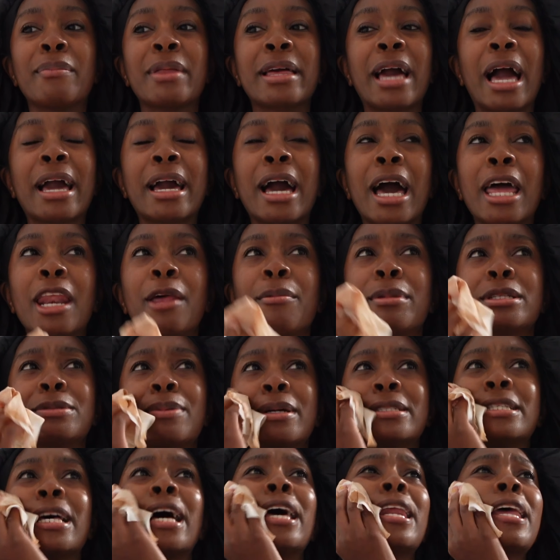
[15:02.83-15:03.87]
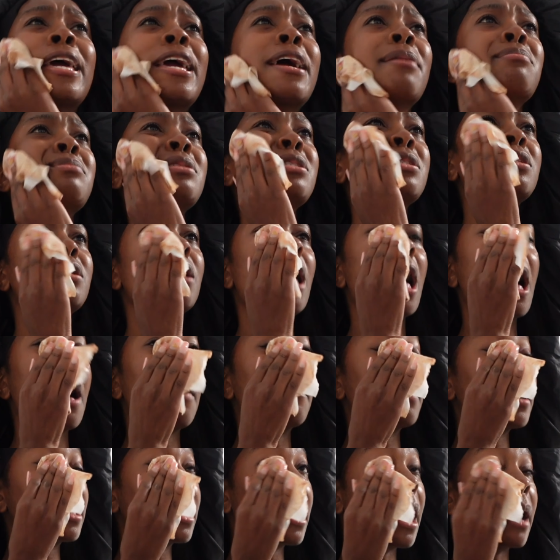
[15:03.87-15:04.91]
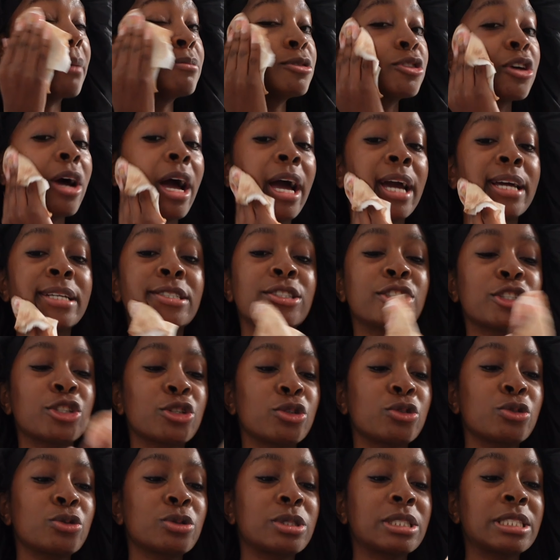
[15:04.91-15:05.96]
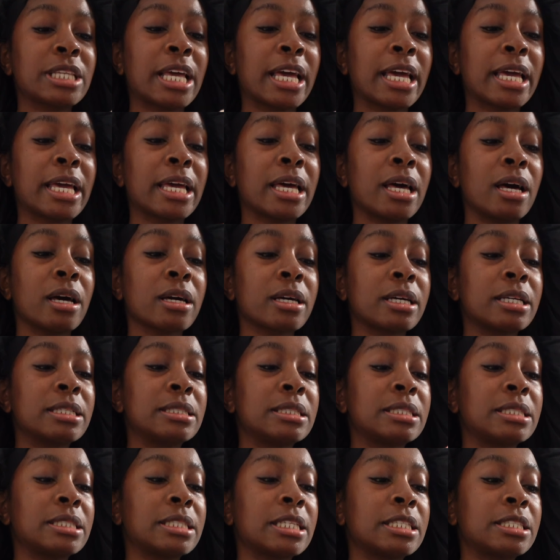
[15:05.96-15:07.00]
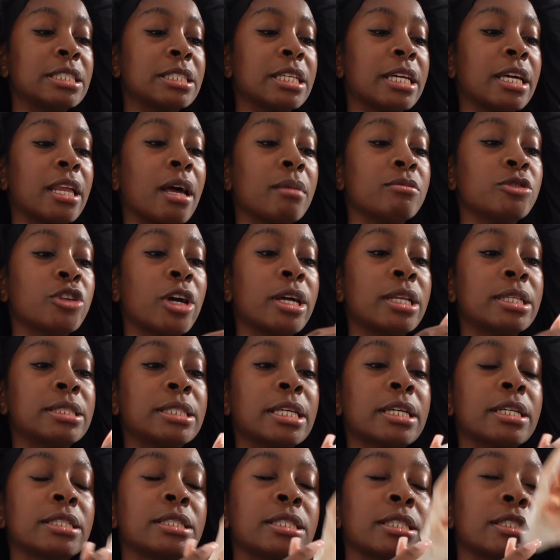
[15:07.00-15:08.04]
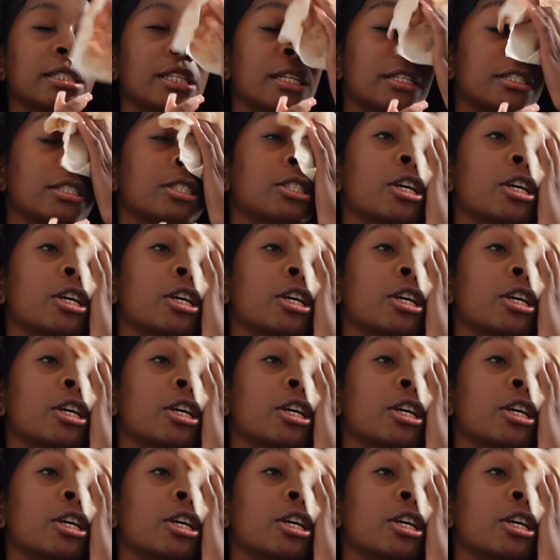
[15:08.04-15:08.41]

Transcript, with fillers: Like I kind of miss my 10 a.m. slot, but I'm trying to stay consistent. I'm trying to stay consistent.